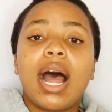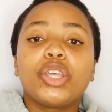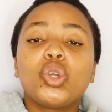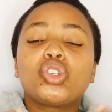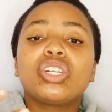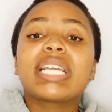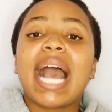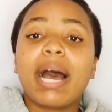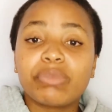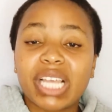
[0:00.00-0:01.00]
usually
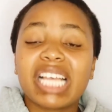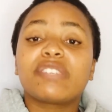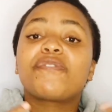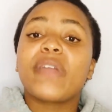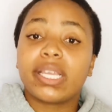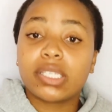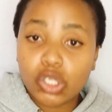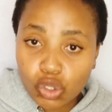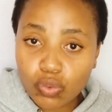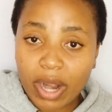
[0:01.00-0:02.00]
comes as face
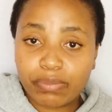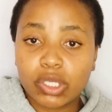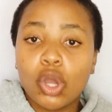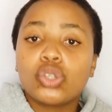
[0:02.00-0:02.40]
scrubs.